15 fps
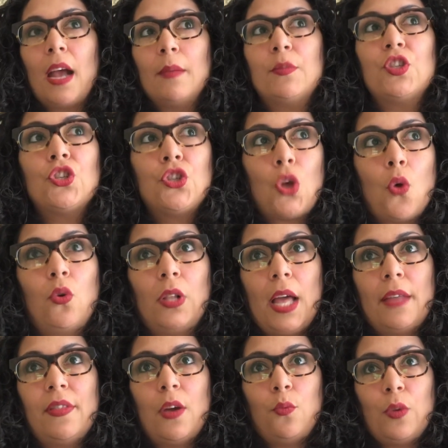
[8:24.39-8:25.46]
I'm so
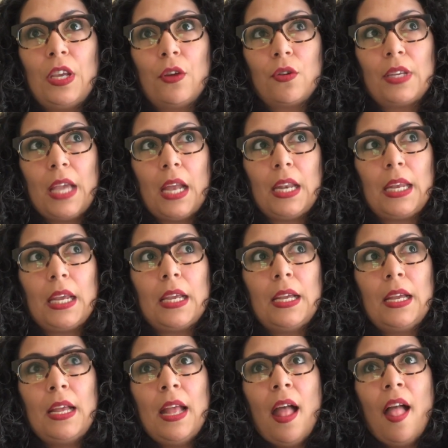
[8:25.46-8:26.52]
glad that we are getting
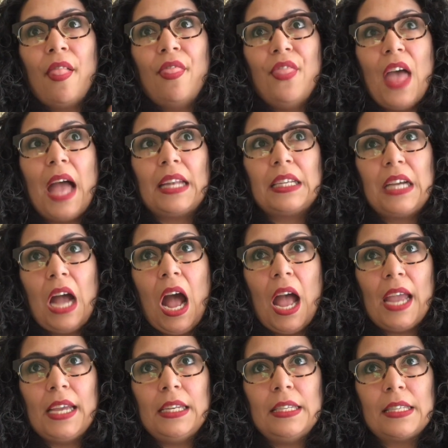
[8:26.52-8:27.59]
that
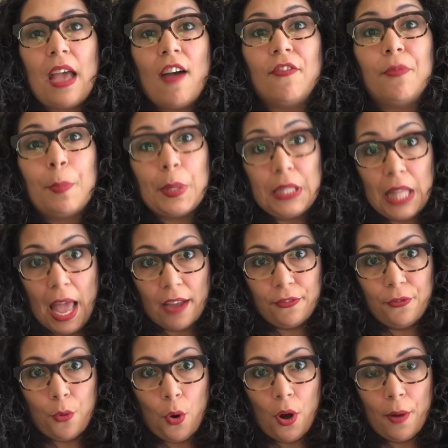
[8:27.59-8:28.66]
kind of
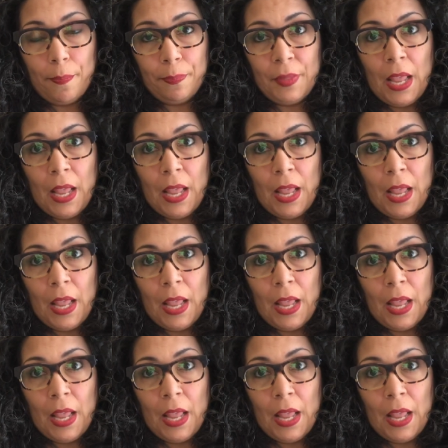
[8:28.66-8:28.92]
platform.